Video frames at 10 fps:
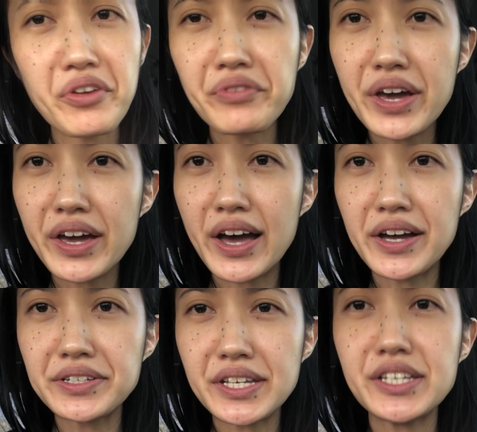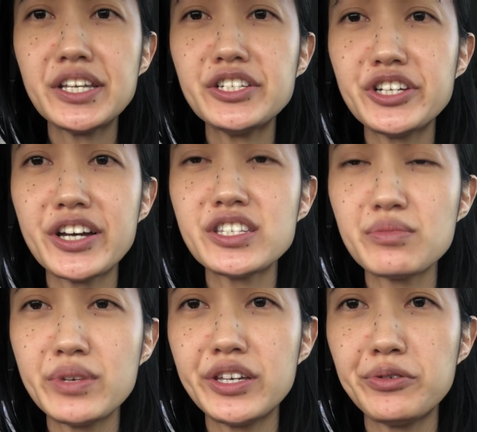Okay guys, is it
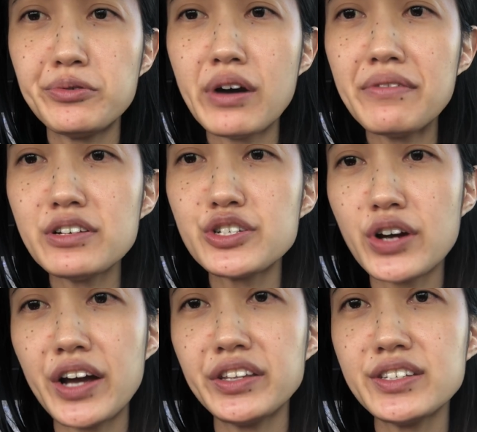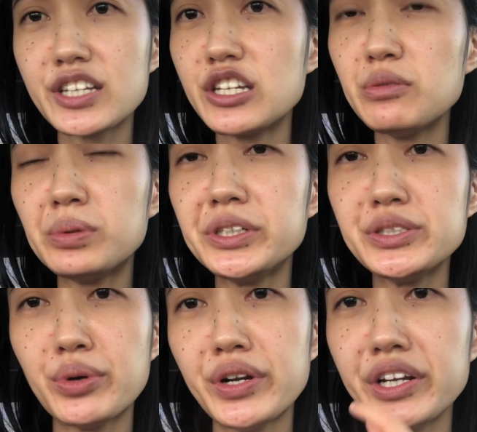just me? Whoever's tried this, can you please
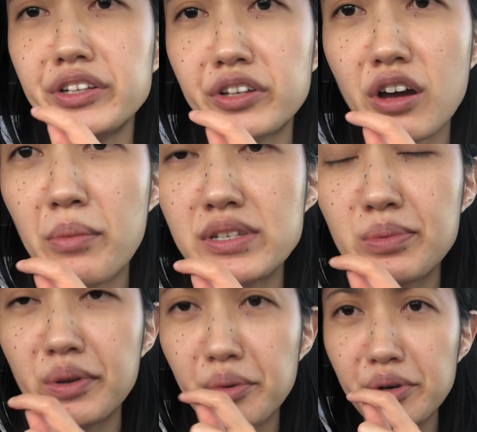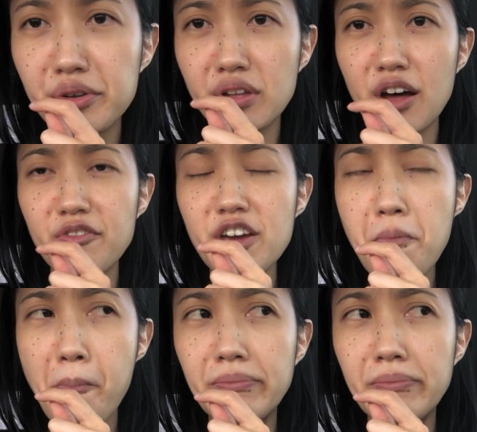write it in the comments below what you thought of it?